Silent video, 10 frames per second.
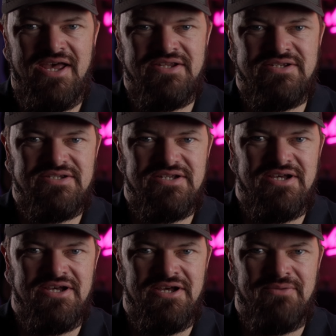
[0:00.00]
and
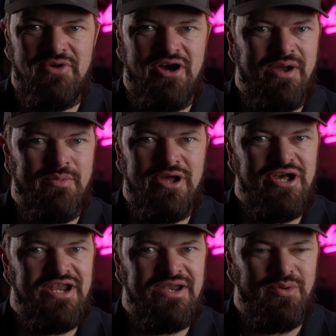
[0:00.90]
I'm
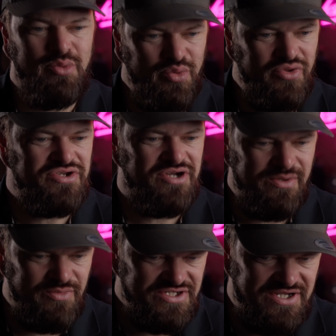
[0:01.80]
learning all the
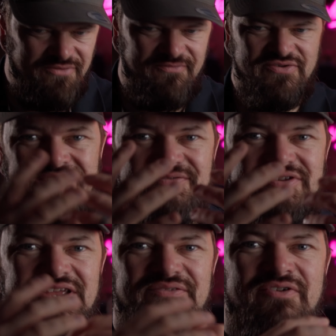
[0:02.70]
time myself. And if you
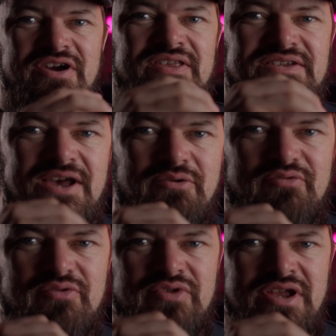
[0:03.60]
did find this
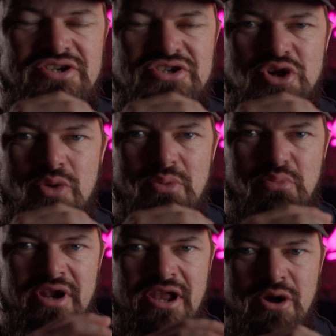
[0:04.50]
helpful, then just comment
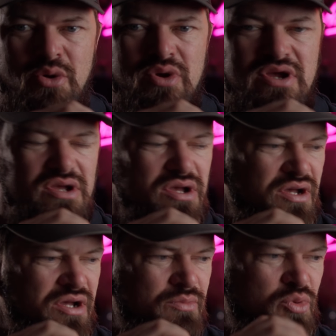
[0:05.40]
below.
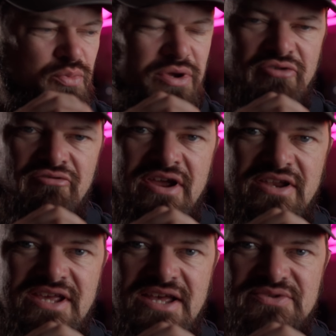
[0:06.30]
It would be
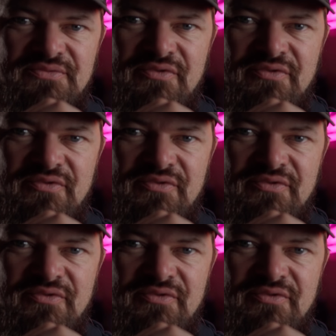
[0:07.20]
great to get some